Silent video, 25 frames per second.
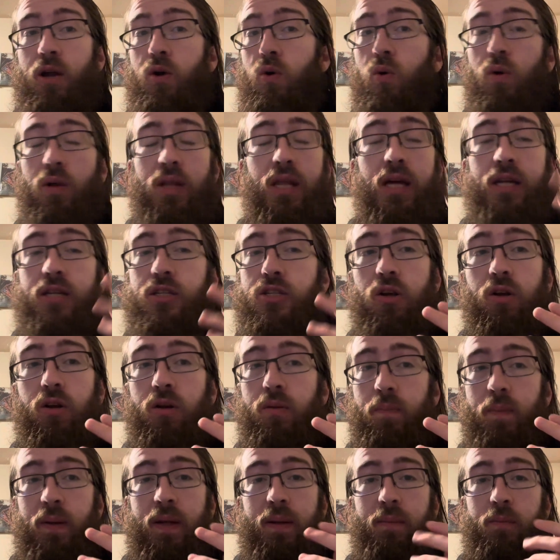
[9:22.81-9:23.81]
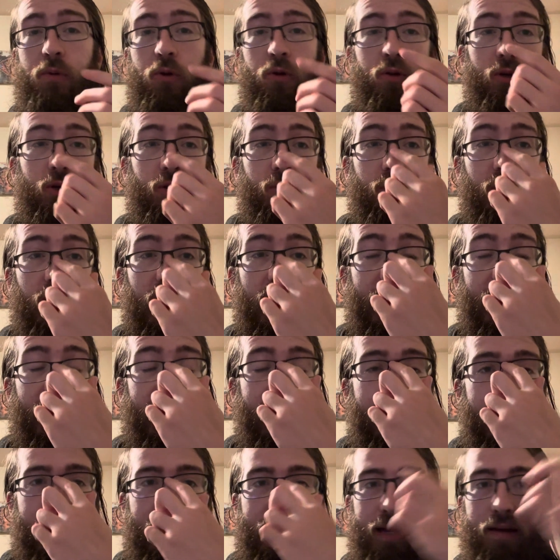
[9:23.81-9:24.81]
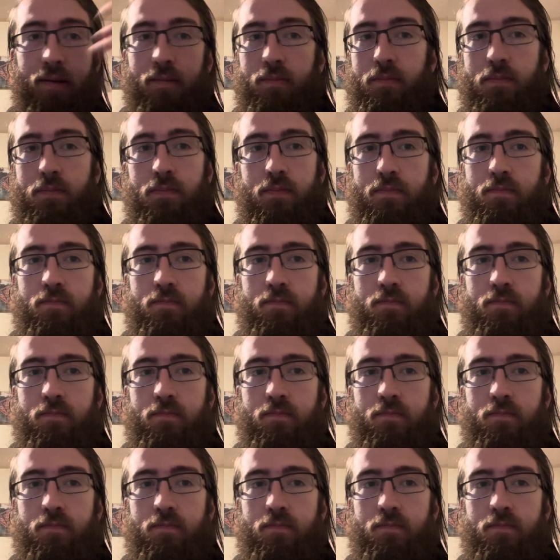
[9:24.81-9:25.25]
or that certain people do play in